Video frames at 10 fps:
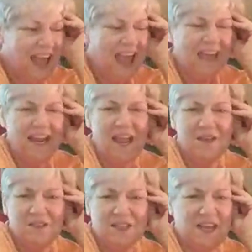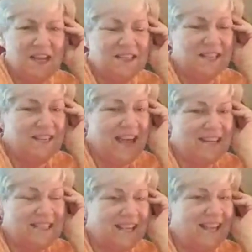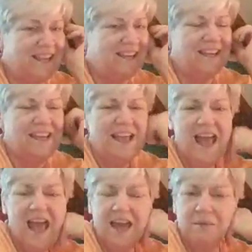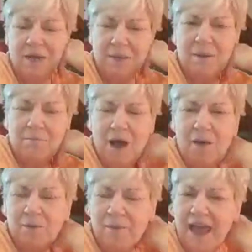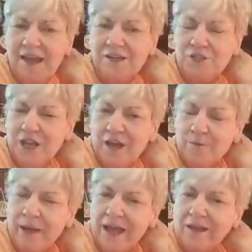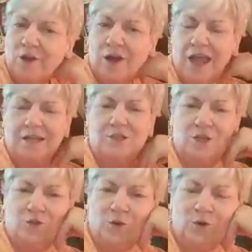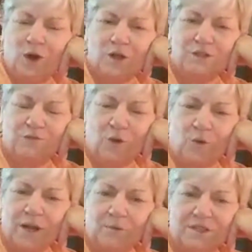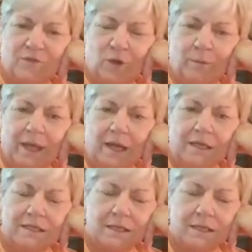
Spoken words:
And he was cussing that sink. And it made my mama mad, and she had her bank in her hand, and she threw it across the floor, and it was full of pennies.